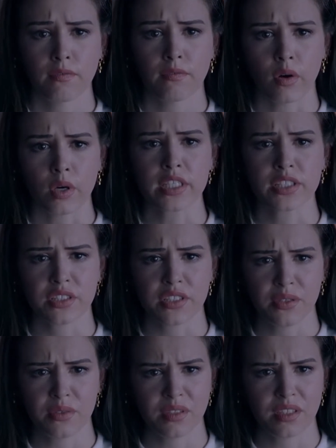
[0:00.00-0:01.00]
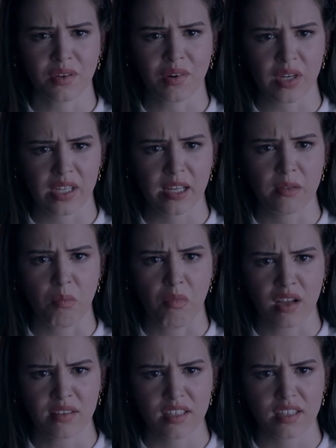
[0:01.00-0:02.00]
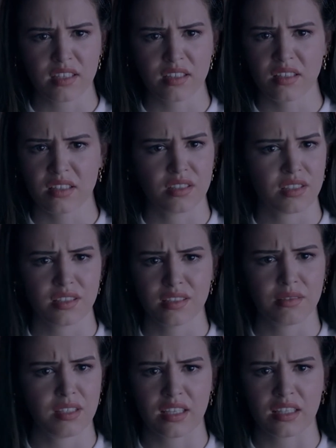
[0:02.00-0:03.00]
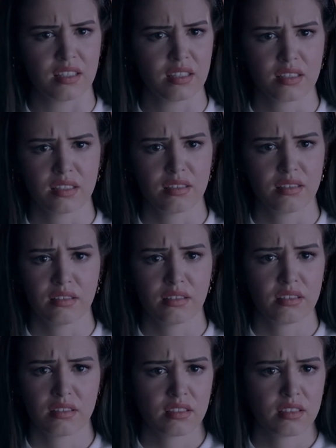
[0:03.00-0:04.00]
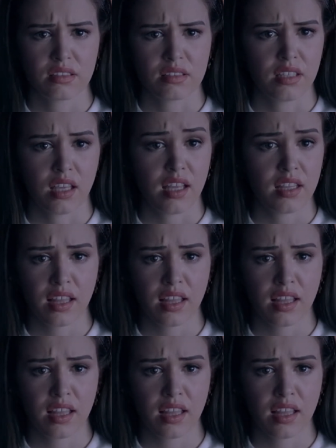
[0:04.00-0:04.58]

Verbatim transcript: forced you to create monsters just so he could eat